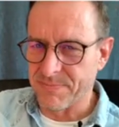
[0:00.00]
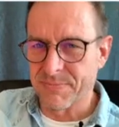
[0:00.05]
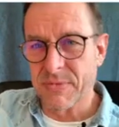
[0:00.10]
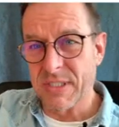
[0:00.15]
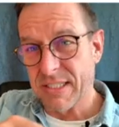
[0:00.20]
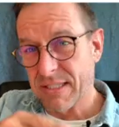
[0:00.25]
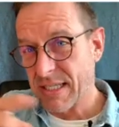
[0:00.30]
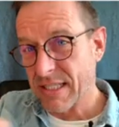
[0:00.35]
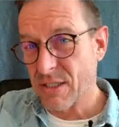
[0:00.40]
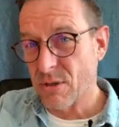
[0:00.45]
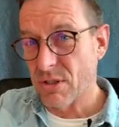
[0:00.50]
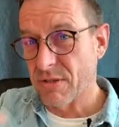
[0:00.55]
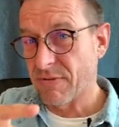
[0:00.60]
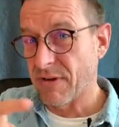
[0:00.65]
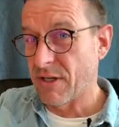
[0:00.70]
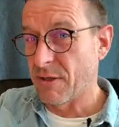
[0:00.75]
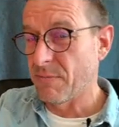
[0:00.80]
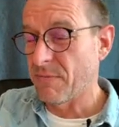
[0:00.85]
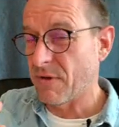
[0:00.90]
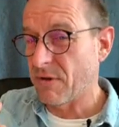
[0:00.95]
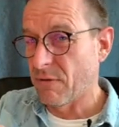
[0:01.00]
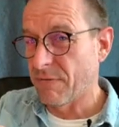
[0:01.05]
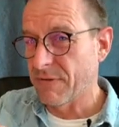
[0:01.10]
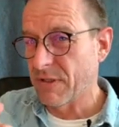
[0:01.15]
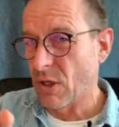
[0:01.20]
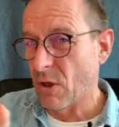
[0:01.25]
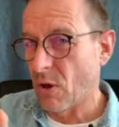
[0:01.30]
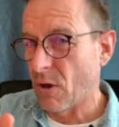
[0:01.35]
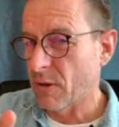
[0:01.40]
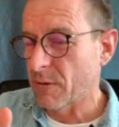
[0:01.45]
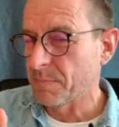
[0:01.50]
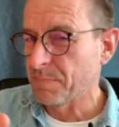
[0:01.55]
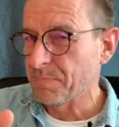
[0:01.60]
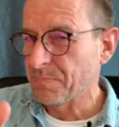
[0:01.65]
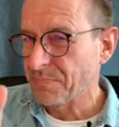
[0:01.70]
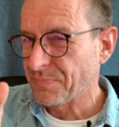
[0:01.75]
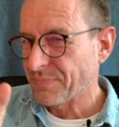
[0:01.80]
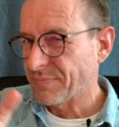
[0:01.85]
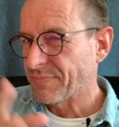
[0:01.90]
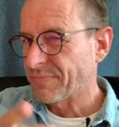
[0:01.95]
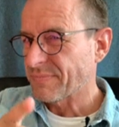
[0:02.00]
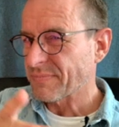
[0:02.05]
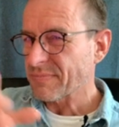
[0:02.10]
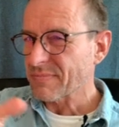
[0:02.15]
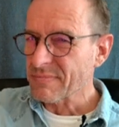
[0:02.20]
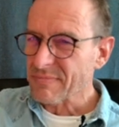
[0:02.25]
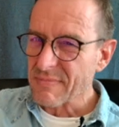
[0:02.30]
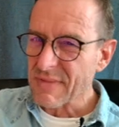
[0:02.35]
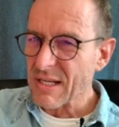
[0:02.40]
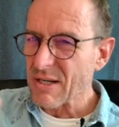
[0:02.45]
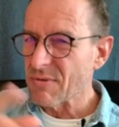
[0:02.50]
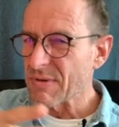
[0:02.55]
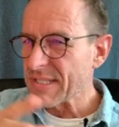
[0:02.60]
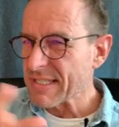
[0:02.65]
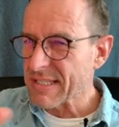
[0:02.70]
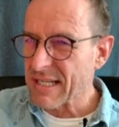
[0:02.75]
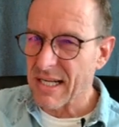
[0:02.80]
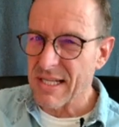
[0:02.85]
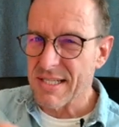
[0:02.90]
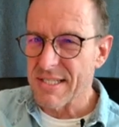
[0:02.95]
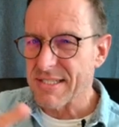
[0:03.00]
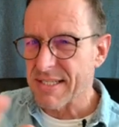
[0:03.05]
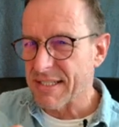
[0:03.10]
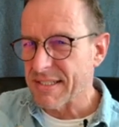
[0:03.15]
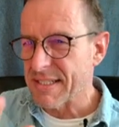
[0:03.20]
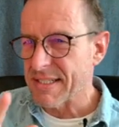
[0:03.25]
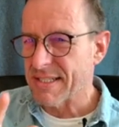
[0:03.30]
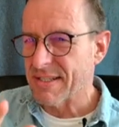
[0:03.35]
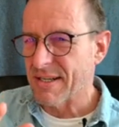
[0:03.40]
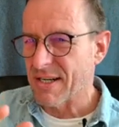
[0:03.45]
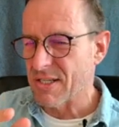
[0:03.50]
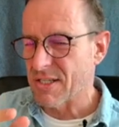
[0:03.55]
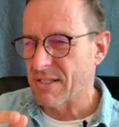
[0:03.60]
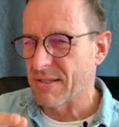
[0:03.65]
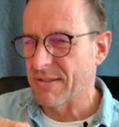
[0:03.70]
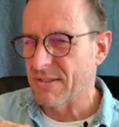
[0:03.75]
And that goes very often along results and discussion.